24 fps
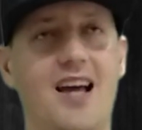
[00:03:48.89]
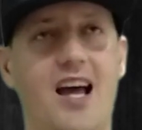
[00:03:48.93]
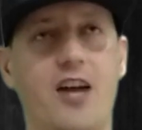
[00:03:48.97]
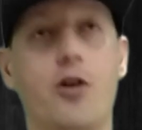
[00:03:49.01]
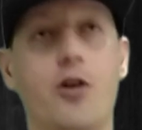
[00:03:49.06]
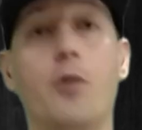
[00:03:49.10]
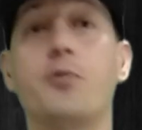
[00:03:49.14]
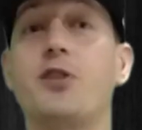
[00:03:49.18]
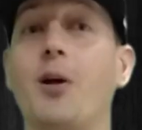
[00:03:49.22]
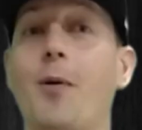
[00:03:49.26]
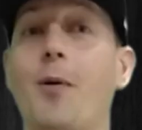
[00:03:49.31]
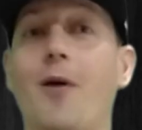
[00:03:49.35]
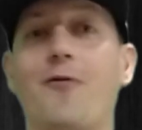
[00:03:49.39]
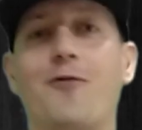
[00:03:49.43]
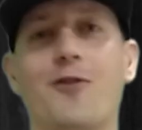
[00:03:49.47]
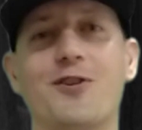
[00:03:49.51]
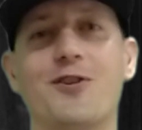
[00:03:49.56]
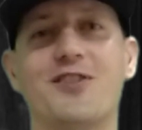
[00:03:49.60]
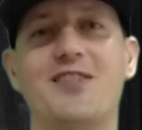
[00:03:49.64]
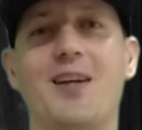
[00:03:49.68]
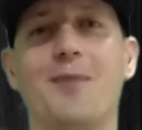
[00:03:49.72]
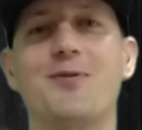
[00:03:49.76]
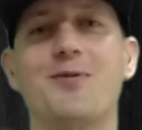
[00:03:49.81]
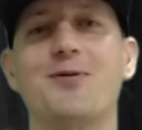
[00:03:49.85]
I know I'm talking about
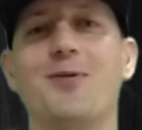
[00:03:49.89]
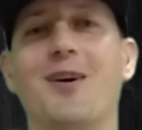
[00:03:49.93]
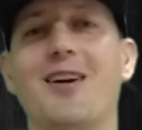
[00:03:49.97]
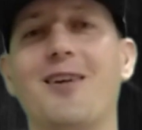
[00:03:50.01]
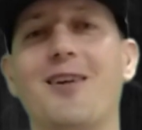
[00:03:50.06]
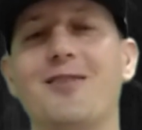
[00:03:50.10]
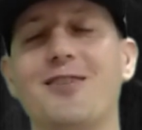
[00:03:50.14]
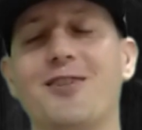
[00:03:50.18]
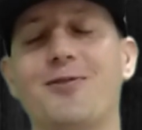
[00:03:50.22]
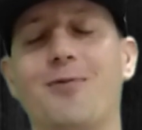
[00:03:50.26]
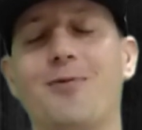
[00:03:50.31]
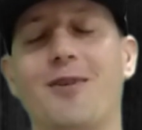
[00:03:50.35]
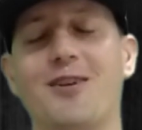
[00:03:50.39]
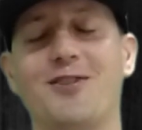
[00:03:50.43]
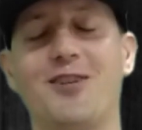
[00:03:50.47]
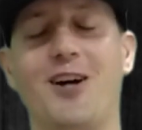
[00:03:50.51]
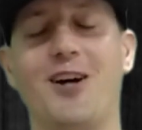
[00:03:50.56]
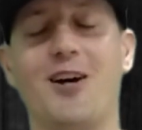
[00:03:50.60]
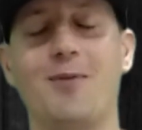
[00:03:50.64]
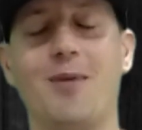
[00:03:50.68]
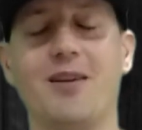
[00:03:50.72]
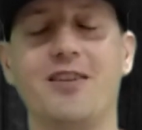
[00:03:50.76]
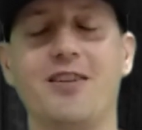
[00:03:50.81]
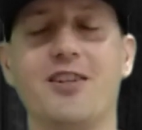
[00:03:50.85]
first steps, but I just want to
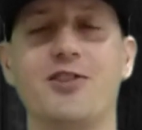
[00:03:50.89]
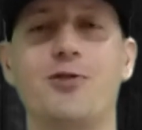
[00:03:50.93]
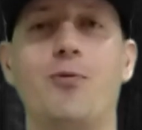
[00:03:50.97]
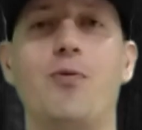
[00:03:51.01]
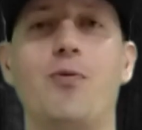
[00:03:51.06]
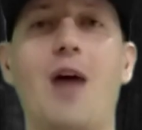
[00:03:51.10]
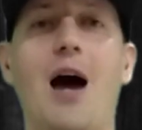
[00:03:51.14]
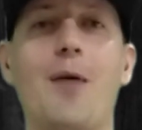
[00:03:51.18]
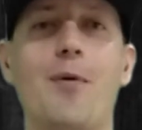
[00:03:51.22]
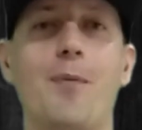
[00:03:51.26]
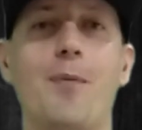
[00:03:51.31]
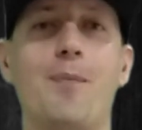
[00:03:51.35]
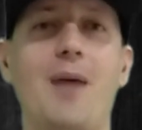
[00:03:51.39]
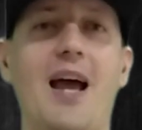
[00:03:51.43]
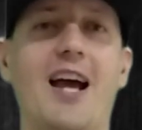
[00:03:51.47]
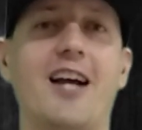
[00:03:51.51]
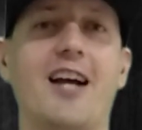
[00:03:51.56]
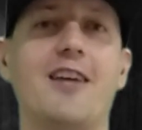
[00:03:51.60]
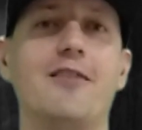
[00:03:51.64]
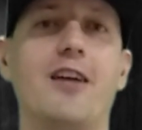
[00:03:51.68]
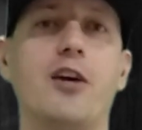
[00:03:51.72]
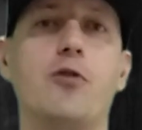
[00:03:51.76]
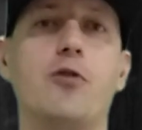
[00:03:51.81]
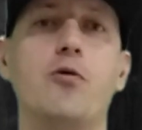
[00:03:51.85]
talk about this. Robert
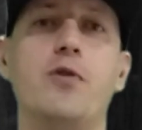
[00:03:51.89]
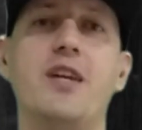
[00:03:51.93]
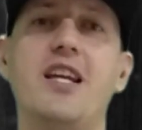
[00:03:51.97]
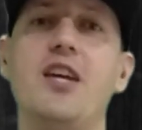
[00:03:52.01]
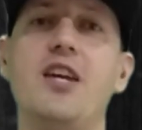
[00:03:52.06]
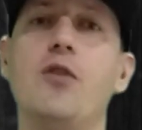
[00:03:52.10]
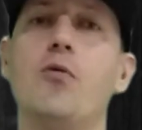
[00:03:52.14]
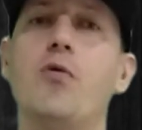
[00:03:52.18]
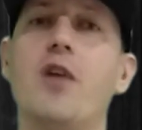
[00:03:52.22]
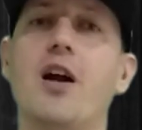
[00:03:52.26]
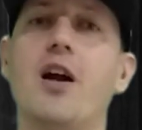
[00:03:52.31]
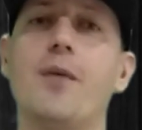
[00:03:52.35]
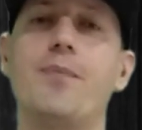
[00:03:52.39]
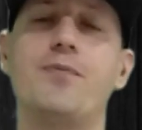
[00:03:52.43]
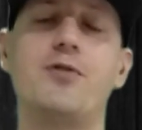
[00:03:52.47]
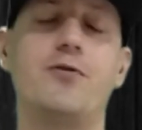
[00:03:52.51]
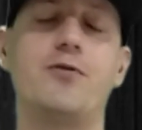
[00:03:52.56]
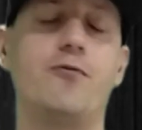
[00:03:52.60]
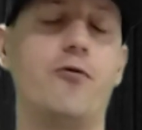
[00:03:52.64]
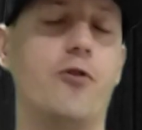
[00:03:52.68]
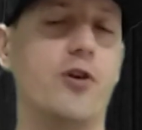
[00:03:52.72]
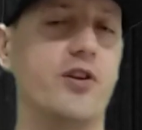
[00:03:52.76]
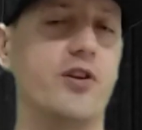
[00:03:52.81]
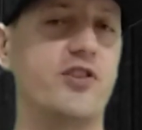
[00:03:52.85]
Pack, like when he went up
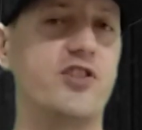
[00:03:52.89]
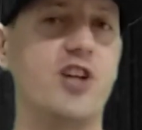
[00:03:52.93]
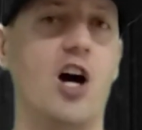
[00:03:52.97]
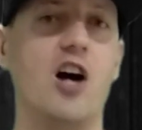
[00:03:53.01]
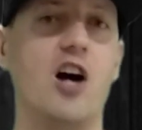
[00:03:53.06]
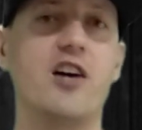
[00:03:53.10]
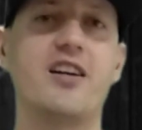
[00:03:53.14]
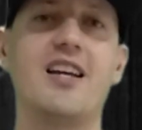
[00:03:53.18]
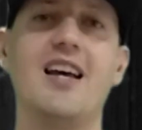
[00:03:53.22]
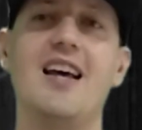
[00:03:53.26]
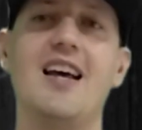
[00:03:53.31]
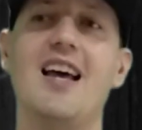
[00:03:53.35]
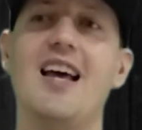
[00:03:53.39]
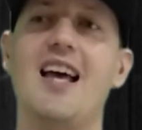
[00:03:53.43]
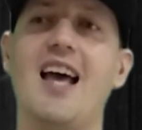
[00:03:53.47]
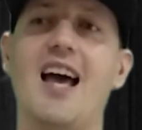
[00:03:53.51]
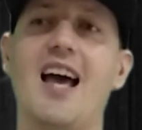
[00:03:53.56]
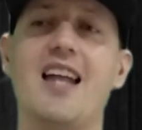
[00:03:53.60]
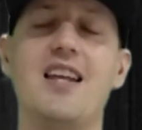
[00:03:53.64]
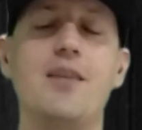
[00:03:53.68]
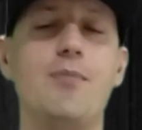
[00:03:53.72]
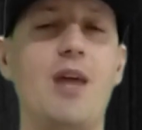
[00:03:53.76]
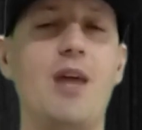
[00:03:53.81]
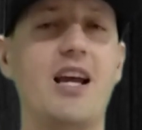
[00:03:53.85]
for a dunk
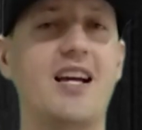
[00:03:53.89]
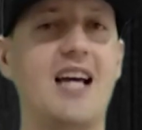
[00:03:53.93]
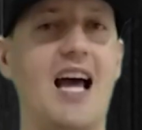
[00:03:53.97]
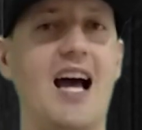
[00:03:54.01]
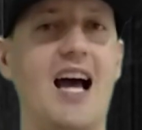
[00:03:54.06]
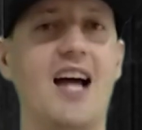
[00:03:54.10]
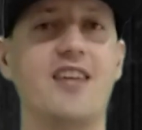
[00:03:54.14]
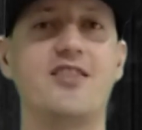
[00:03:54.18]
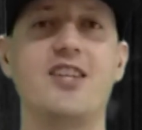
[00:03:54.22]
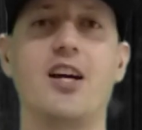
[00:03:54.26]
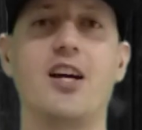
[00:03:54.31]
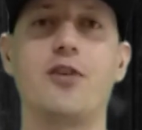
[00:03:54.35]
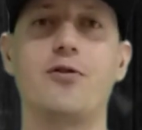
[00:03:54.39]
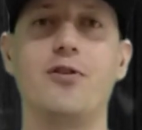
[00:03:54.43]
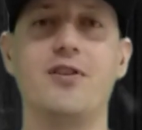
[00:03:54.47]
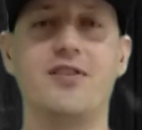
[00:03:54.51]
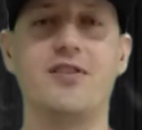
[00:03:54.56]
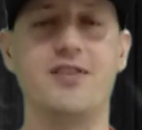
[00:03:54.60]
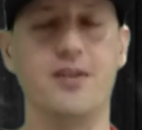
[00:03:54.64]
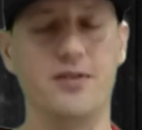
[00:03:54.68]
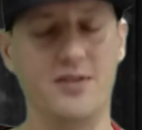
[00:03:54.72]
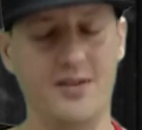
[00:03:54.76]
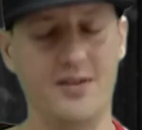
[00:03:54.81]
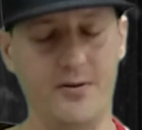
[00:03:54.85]
and he made contact
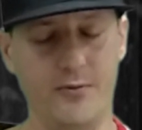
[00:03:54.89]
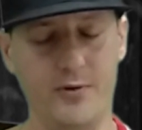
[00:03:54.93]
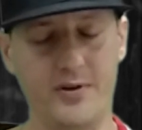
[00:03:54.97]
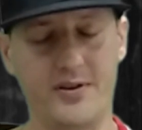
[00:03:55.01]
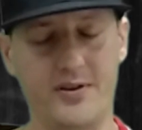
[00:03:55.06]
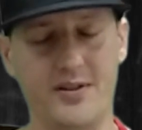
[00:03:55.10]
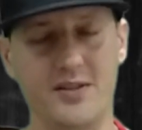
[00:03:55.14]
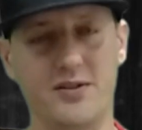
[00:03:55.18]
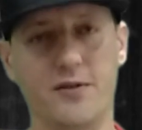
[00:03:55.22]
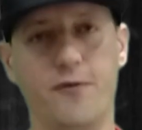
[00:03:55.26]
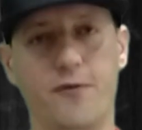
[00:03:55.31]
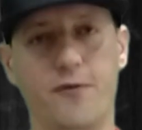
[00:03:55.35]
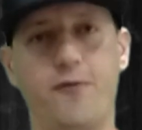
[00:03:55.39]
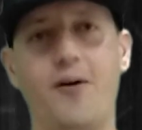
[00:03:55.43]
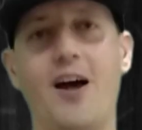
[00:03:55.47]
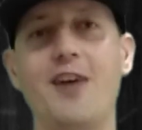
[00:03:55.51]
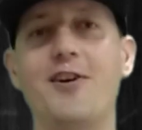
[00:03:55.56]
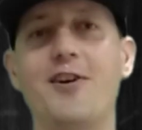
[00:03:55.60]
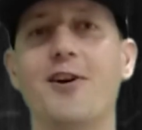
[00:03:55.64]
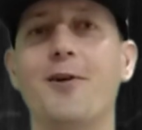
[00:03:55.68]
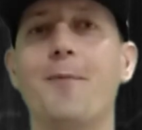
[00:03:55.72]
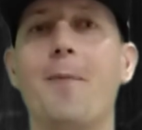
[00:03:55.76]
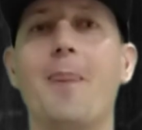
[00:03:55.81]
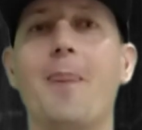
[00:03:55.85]
with the
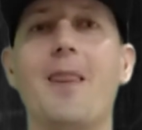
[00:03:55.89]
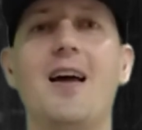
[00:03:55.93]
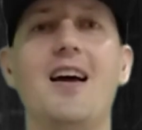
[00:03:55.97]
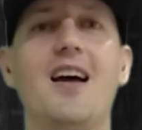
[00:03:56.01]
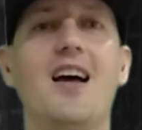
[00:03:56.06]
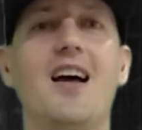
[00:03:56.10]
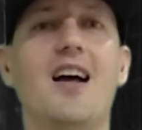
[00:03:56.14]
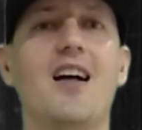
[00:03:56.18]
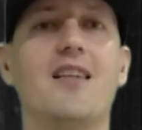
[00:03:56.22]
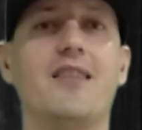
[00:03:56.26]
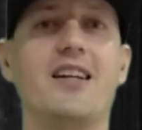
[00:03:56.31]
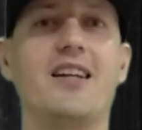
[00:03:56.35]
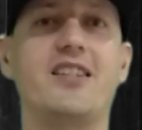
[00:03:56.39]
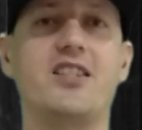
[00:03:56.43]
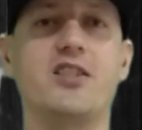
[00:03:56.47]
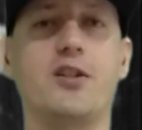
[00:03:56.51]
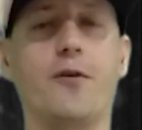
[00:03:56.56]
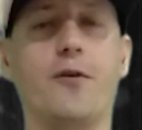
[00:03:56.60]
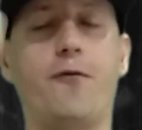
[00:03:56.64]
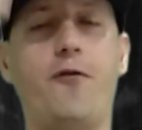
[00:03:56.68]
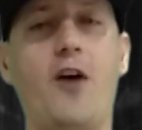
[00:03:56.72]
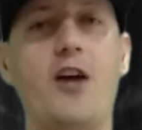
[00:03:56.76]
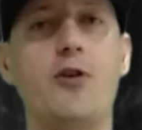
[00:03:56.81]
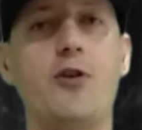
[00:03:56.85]
defender, like the
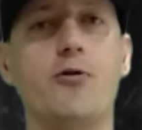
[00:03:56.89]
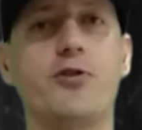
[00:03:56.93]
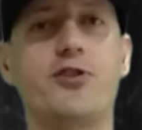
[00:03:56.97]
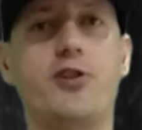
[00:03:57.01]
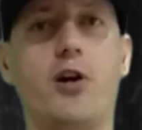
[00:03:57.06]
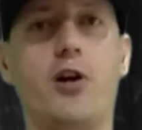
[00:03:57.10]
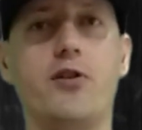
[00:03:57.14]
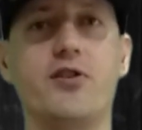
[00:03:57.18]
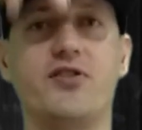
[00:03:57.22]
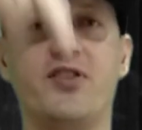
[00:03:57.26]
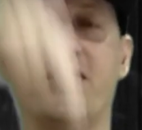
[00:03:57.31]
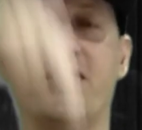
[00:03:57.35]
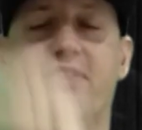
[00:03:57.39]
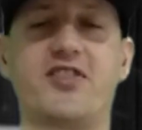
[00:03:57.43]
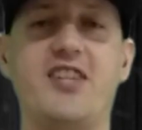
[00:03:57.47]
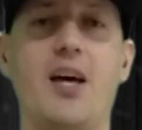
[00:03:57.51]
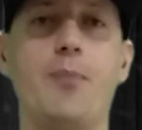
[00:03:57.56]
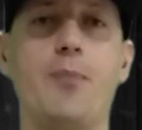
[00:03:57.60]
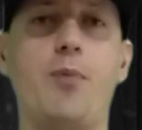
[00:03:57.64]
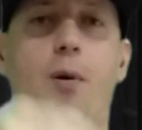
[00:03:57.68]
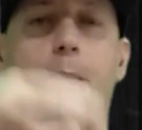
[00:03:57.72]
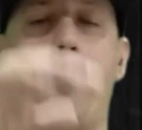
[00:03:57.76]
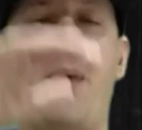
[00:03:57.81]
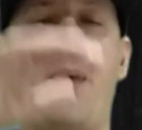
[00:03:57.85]
defender would start his
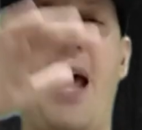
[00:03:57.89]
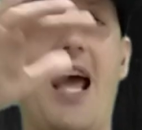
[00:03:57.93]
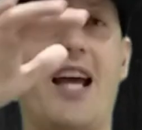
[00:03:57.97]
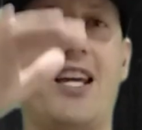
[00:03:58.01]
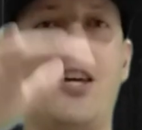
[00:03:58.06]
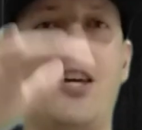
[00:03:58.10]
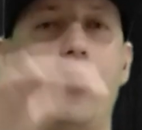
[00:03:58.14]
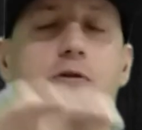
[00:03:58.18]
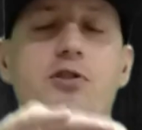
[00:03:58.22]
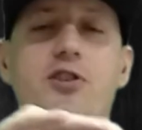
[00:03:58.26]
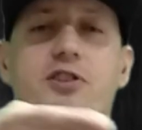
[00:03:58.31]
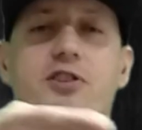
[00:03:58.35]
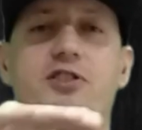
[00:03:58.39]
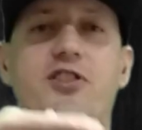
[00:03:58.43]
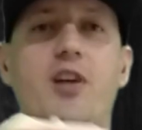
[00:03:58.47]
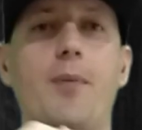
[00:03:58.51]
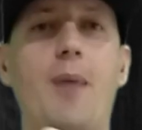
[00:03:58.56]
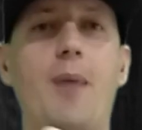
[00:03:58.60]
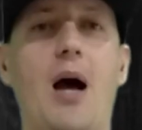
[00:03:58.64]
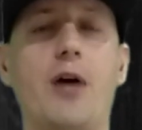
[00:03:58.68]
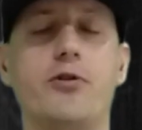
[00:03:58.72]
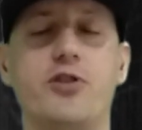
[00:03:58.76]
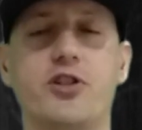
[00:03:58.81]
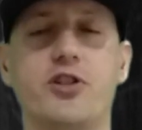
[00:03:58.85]
descent, but Pack, he would just
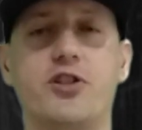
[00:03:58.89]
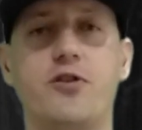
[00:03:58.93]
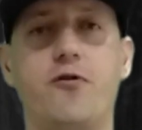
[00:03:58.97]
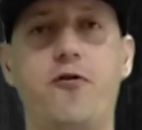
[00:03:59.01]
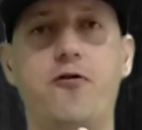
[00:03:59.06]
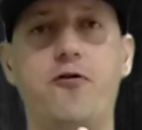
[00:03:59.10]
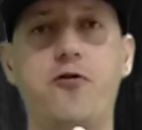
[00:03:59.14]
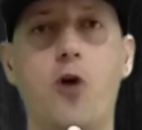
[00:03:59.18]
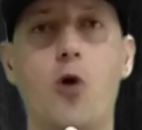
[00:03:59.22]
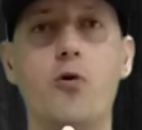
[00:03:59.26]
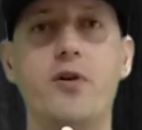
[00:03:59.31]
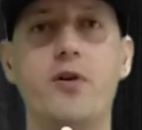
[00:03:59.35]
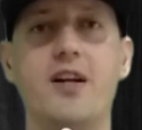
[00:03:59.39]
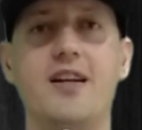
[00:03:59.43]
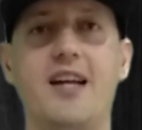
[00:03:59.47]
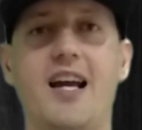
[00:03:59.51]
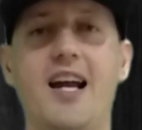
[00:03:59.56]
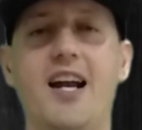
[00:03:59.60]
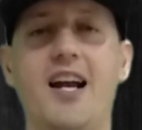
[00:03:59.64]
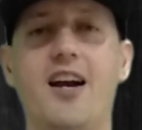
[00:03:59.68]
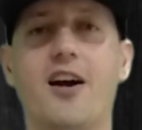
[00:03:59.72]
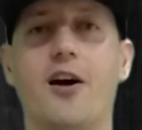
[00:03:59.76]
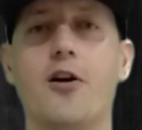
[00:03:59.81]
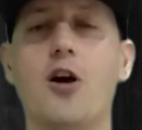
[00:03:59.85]
somehow just float in
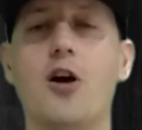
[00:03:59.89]
air